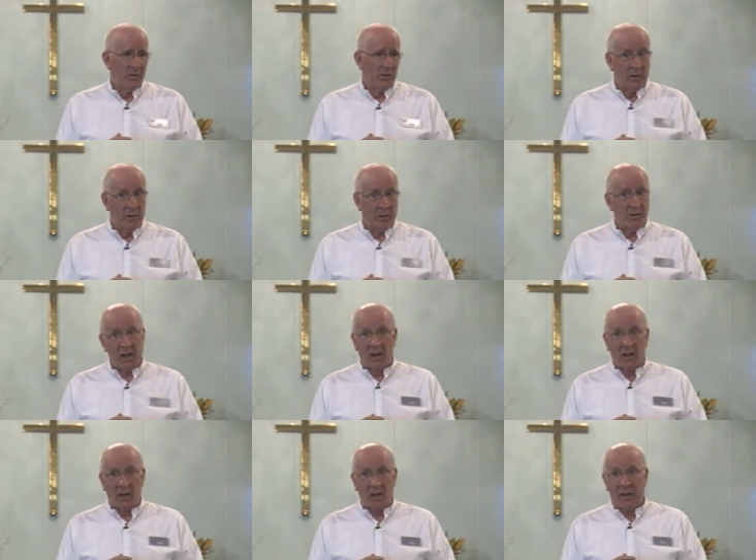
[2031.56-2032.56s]
Well, it's taken
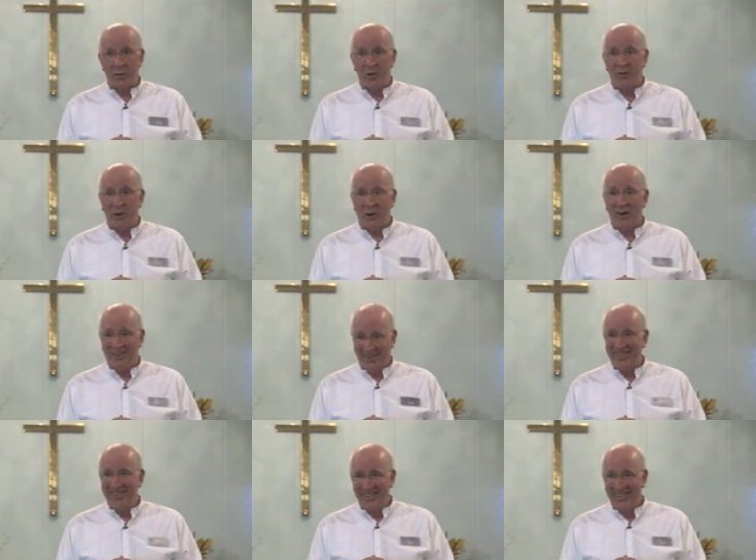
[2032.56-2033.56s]
a lot of time so
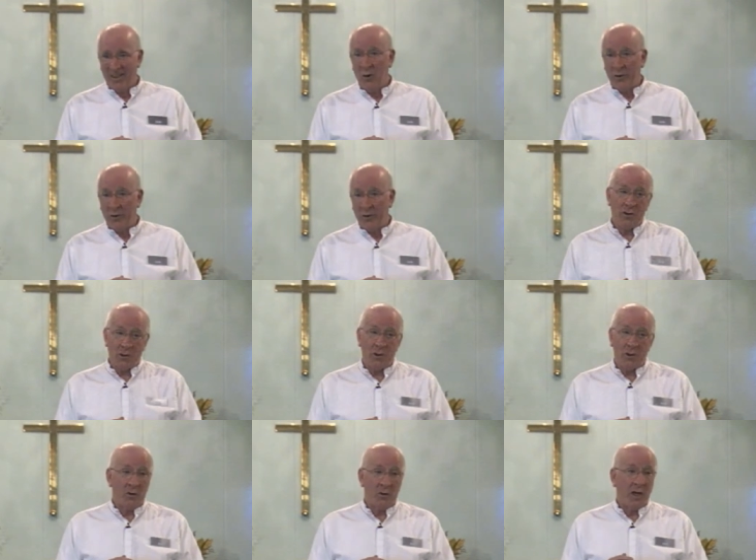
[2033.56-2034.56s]
far. Okay, so
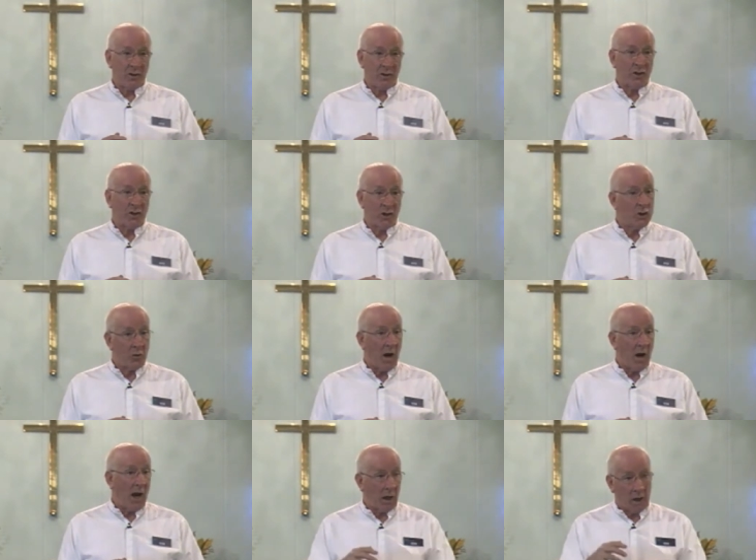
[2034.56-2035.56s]
you don't have such a good
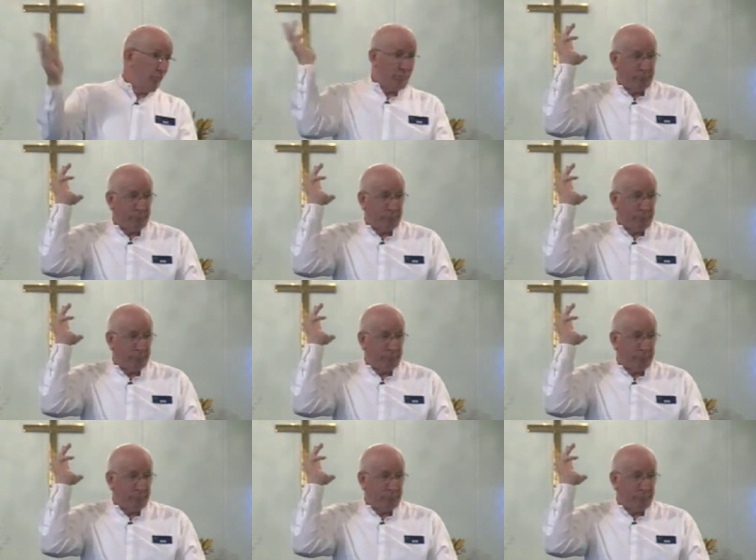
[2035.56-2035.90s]
track record.